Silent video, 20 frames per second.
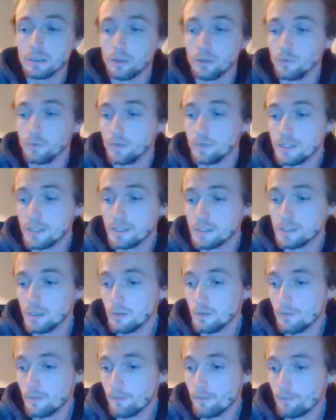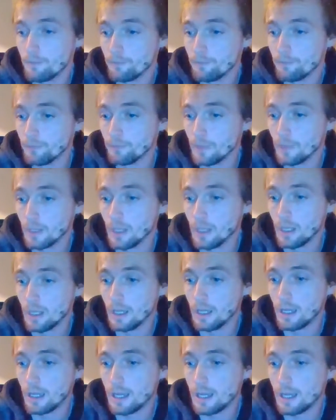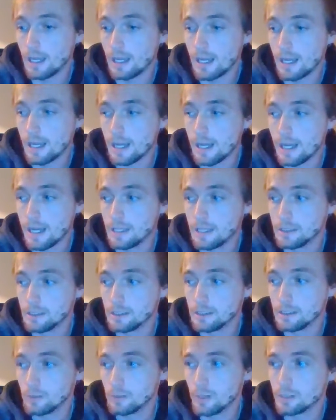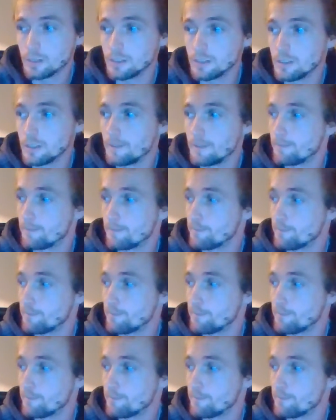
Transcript: hopefully still. And what else is it?